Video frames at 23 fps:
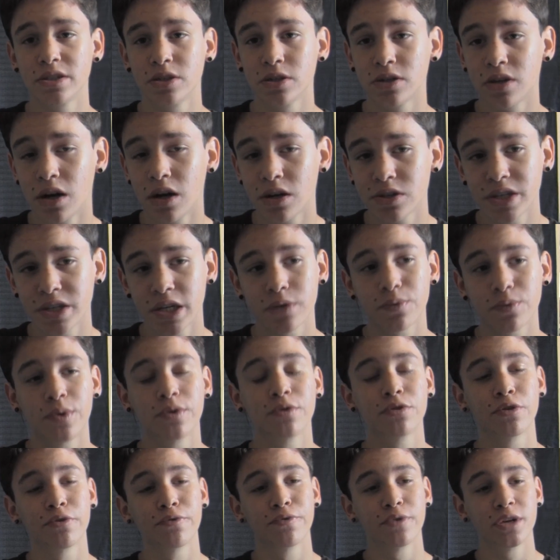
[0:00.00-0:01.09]
to contact one
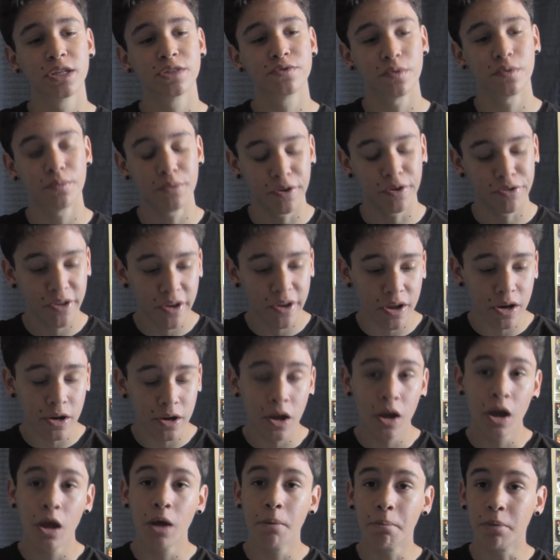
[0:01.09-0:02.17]
of their friends from the dead
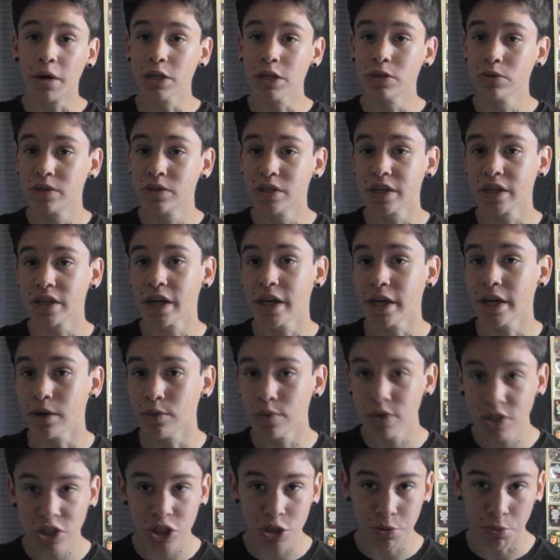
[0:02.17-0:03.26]
by using a
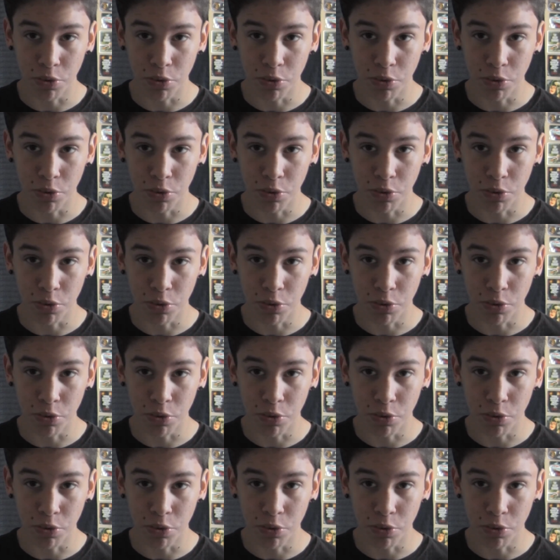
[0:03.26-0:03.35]
Ouija